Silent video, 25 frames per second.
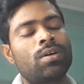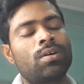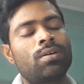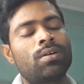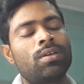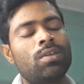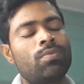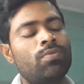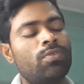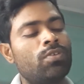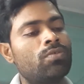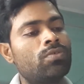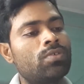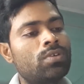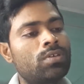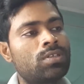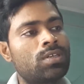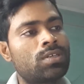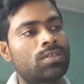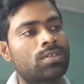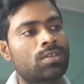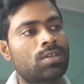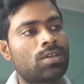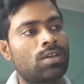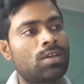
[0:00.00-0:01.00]
if you
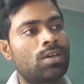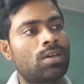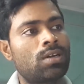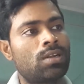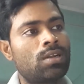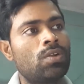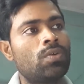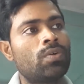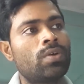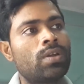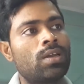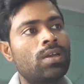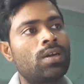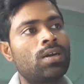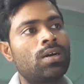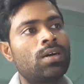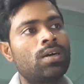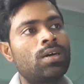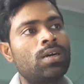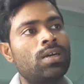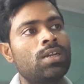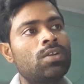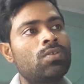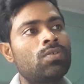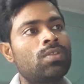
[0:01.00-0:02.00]
just look
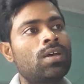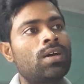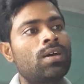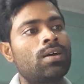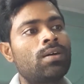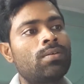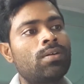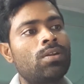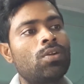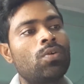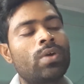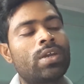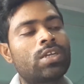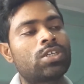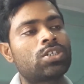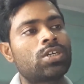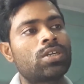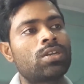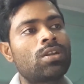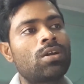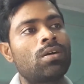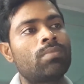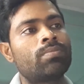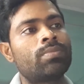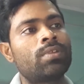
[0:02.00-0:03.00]
into the location
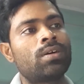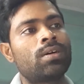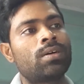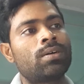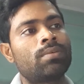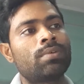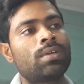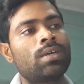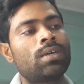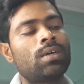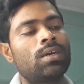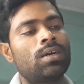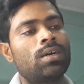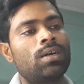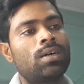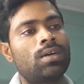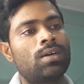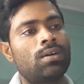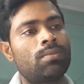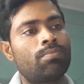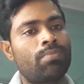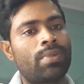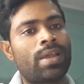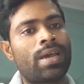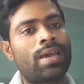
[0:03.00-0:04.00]
of the
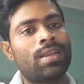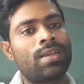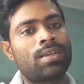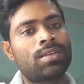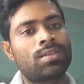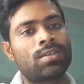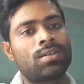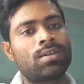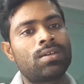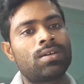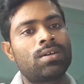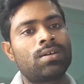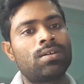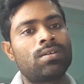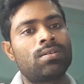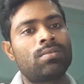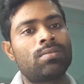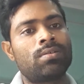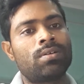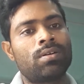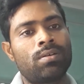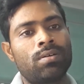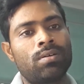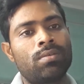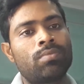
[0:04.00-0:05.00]
planet
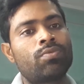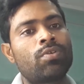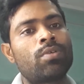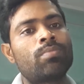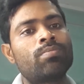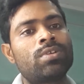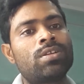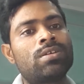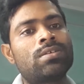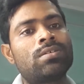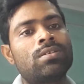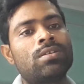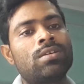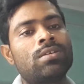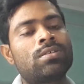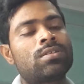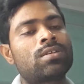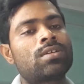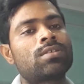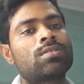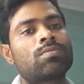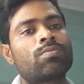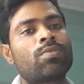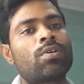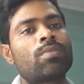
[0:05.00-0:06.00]
from
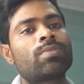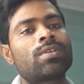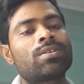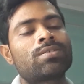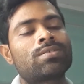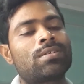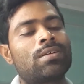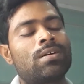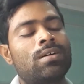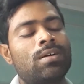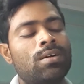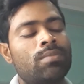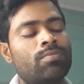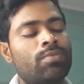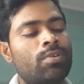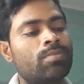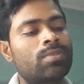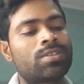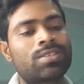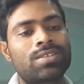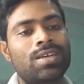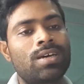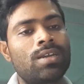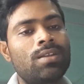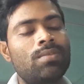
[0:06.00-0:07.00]
distance from the
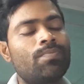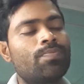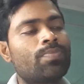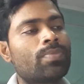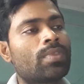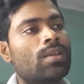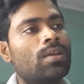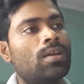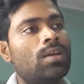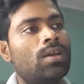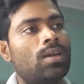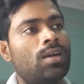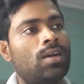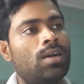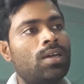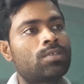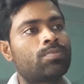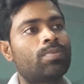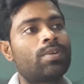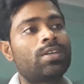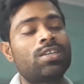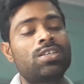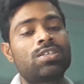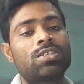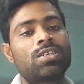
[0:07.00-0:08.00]
sun, as per
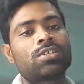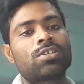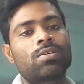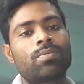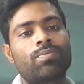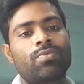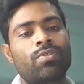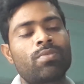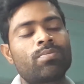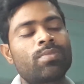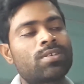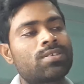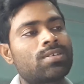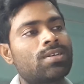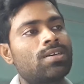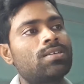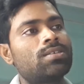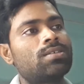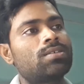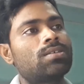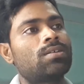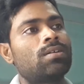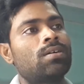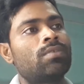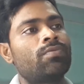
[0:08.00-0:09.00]
distance from the suns,
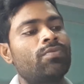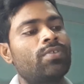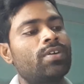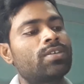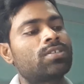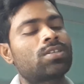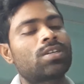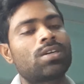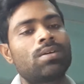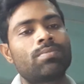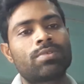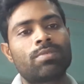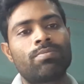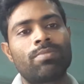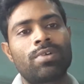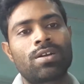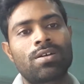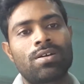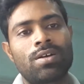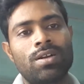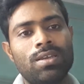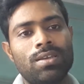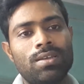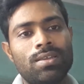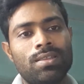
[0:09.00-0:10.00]
first comes
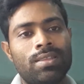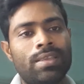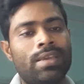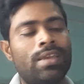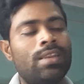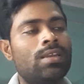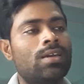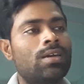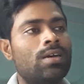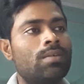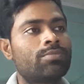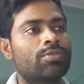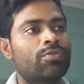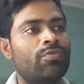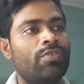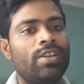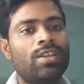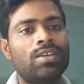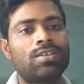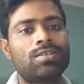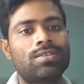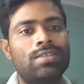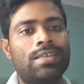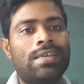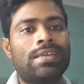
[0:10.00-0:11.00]
Mercury, then comes
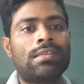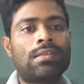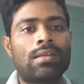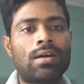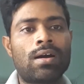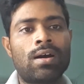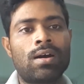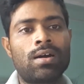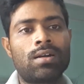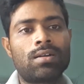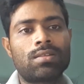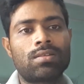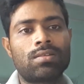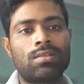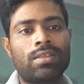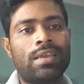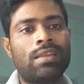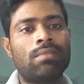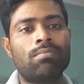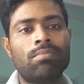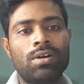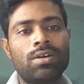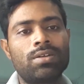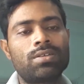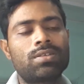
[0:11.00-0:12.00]
Venus, then Earth, then
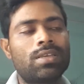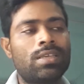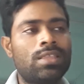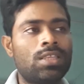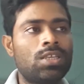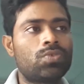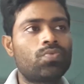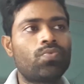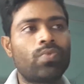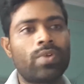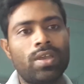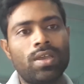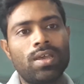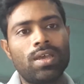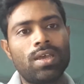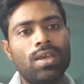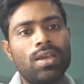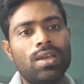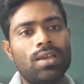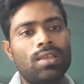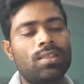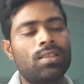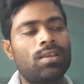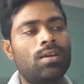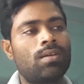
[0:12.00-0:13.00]
Mars. In this way,
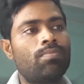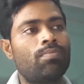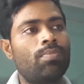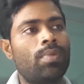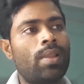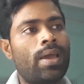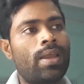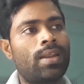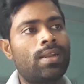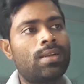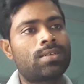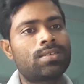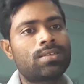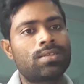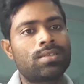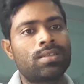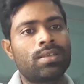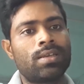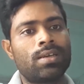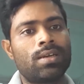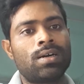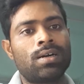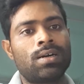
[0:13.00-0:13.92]
the planets, they